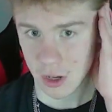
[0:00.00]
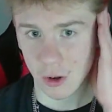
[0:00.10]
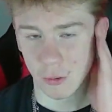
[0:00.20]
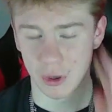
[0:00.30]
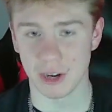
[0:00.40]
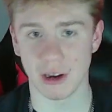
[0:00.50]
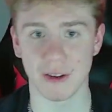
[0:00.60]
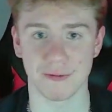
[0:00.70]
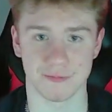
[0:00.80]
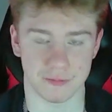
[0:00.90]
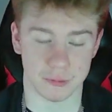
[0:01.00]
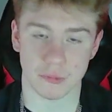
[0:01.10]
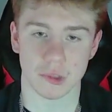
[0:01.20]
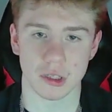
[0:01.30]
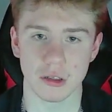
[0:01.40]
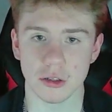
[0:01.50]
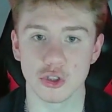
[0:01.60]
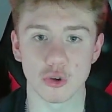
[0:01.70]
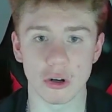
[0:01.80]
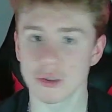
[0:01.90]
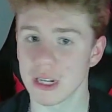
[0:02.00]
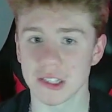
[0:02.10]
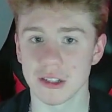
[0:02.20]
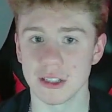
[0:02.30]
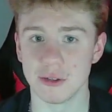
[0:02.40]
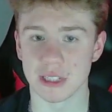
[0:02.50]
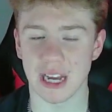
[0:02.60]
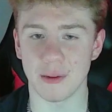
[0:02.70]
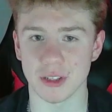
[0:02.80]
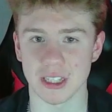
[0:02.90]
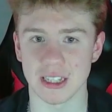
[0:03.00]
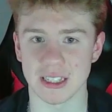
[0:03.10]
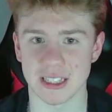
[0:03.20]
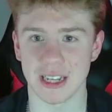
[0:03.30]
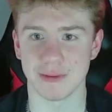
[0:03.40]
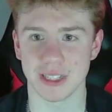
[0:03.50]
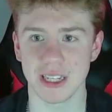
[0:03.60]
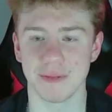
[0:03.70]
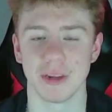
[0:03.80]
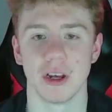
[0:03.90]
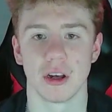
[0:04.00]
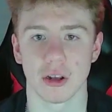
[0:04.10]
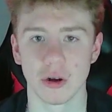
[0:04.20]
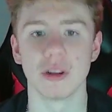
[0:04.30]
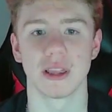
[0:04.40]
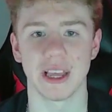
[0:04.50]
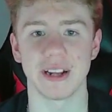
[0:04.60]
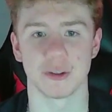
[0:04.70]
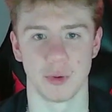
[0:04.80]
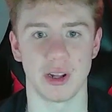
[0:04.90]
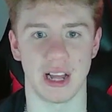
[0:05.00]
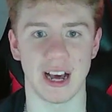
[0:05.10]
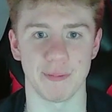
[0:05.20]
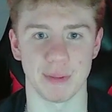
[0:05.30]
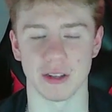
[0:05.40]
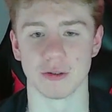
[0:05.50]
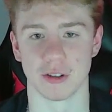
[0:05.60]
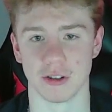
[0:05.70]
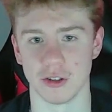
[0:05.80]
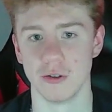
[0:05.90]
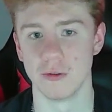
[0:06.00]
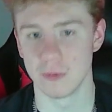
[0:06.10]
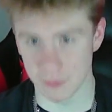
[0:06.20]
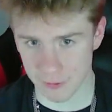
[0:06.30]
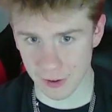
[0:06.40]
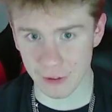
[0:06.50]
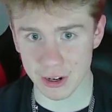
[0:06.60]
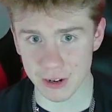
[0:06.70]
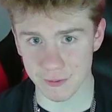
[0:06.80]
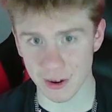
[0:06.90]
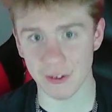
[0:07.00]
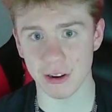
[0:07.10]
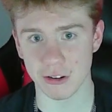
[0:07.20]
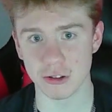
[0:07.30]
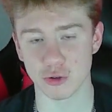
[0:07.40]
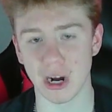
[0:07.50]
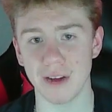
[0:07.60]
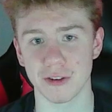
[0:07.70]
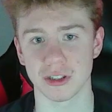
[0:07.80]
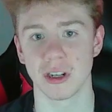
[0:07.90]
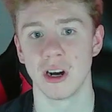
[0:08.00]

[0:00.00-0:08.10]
when you have George Russell and Lewis Hamilton in the same team, good things will happen. Those are two very, very good drivers.